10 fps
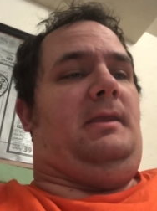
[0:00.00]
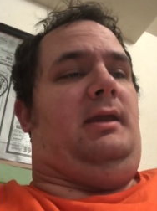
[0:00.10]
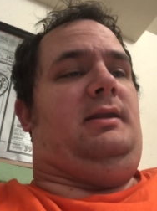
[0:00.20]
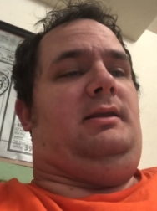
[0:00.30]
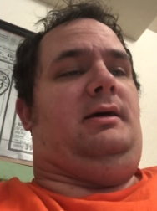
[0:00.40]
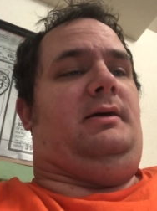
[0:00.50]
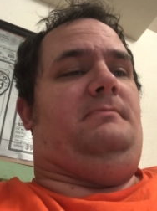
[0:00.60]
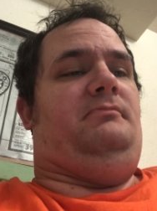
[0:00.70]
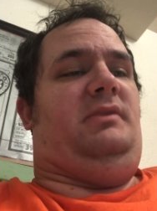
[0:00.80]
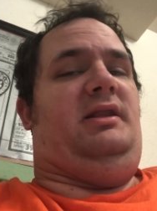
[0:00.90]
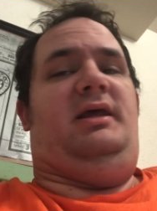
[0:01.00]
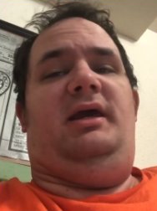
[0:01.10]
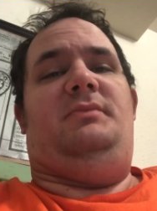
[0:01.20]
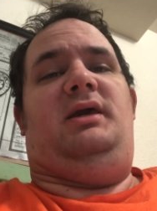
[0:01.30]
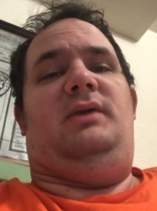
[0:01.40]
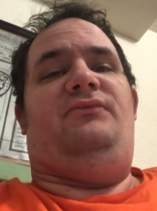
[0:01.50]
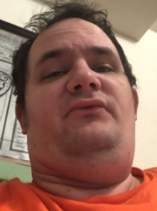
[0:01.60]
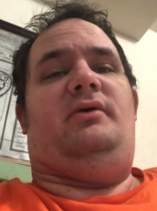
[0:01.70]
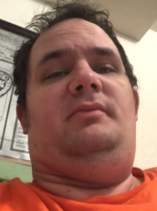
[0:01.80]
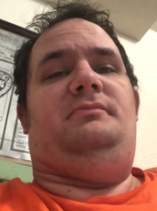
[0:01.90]
and the name came
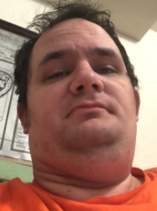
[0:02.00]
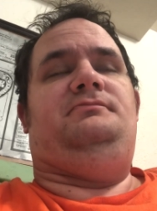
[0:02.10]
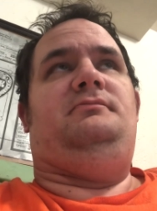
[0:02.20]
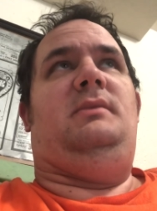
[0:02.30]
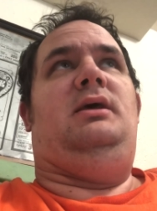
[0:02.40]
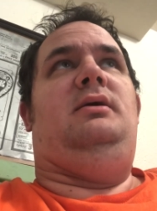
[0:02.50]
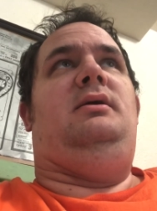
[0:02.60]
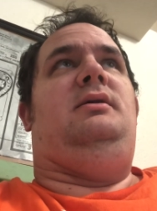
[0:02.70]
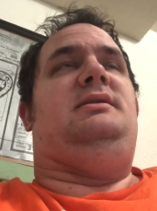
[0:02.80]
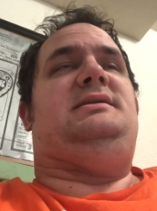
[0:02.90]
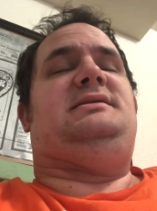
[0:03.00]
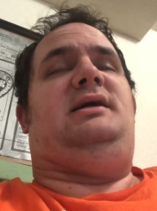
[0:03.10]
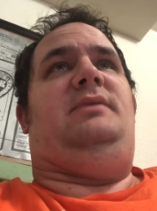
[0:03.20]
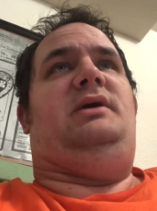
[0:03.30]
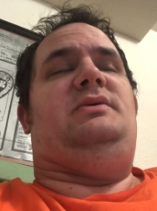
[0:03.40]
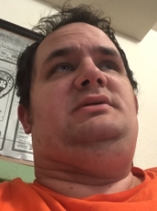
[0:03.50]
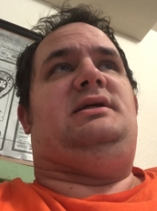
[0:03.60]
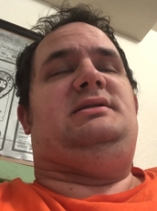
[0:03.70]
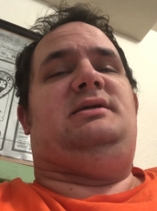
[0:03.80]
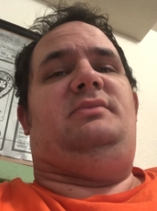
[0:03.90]
from this time I was
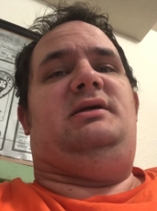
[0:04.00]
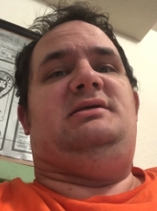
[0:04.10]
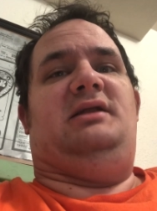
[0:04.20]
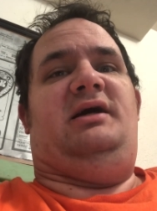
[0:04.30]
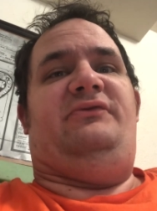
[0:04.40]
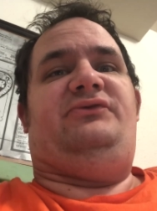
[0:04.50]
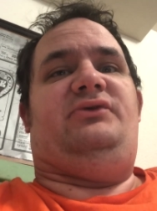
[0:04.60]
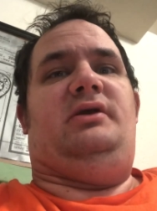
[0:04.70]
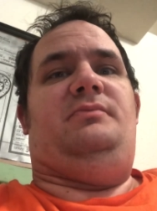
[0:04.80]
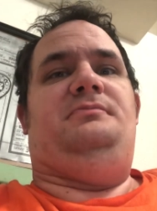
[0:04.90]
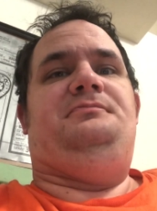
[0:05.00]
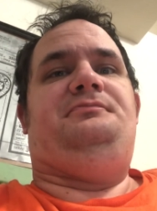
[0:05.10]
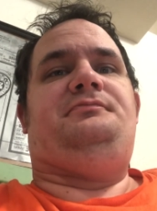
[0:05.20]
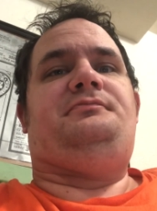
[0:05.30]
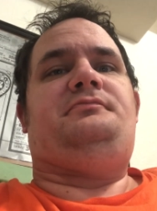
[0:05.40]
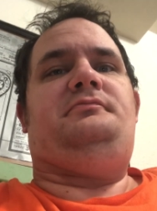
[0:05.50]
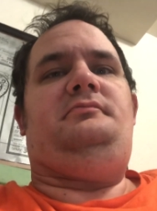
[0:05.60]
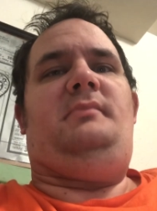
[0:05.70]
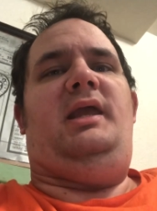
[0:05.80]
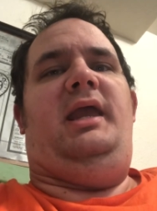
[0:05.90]
on somebody's live stream,
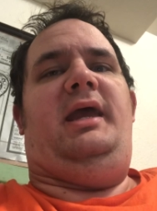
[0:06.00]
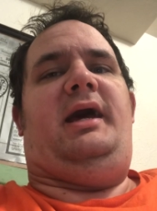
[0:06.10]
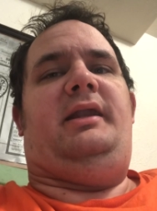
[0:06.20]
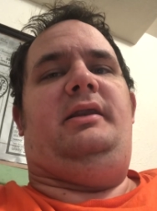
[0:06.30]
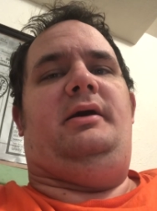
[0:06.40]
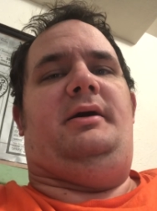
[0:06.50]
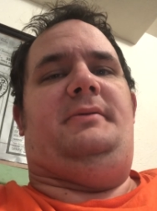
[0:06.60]
and